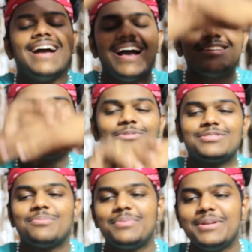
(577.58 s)
Guys, it
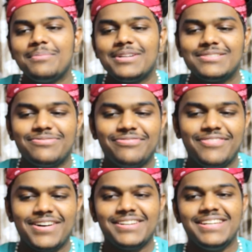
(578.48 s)
was a pretty much
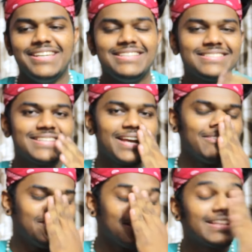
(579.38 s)
funny,
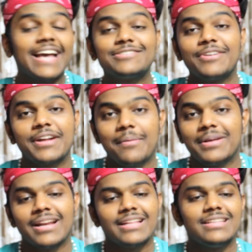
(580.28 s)
insane video. Thanks for
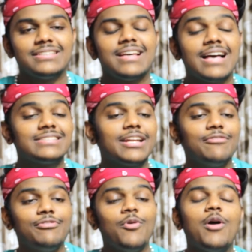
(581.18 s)
recommending like this, guys. And
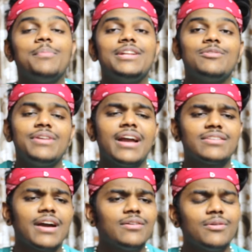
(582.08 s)
if you want me to
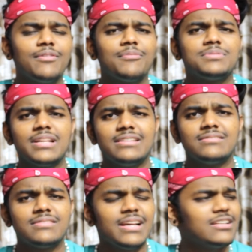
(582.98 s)
react, I don't know, it's like
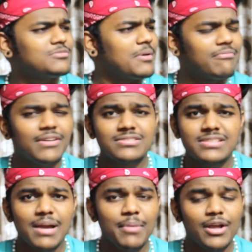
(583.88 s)
Israel, it's my
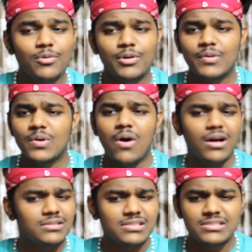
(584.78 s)
first time, I don't even know
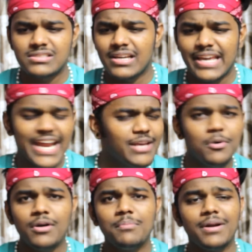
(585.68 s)
artist,
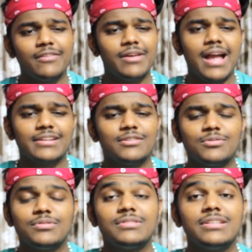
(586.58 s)
anyone, but reacted
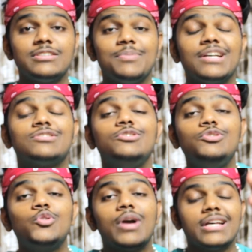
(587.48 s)
to this because
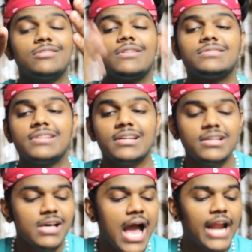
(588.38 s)
you guys requested.
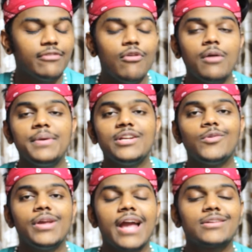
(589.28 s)
And if you want me to
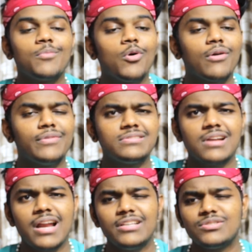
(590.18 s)
react to more of
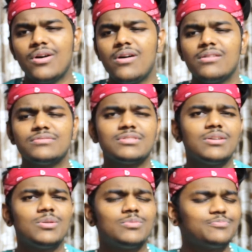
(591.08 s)
Israeli songs,
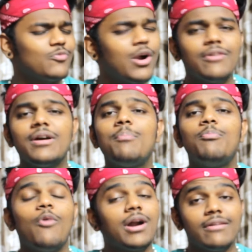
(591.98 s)
or
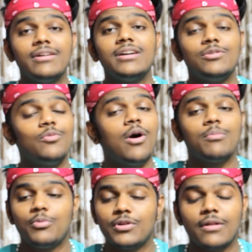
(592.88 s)
whatever you
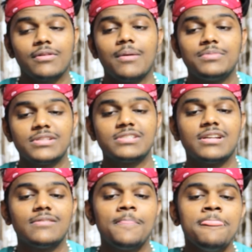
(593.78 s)
want, put it on the comment
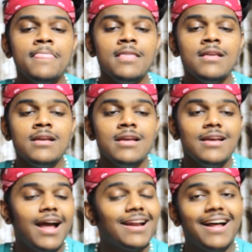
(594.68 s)
section.
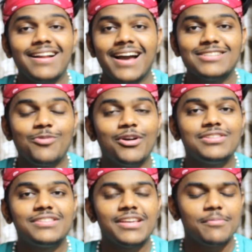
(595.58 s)
And guys, what do you
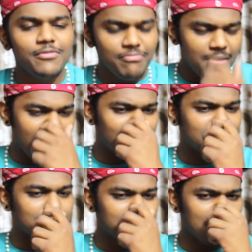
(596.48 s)
think, if my other
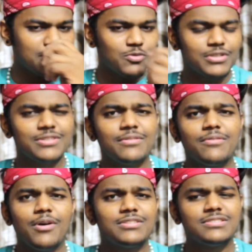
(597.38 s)
subscribers watching or
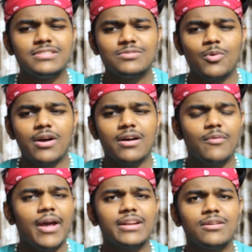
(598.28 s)
watch this
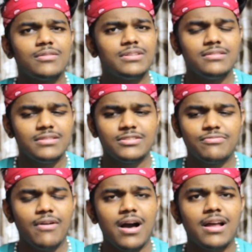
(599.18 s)
right now till this
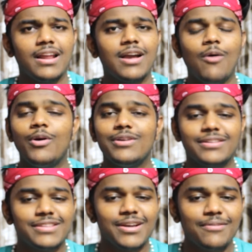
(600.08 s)
far, like, what do you
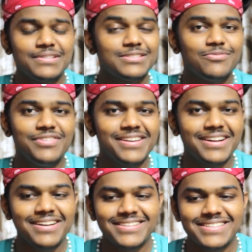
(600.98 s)
think of this?
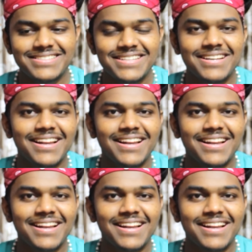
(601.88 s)
Weird, isn't it?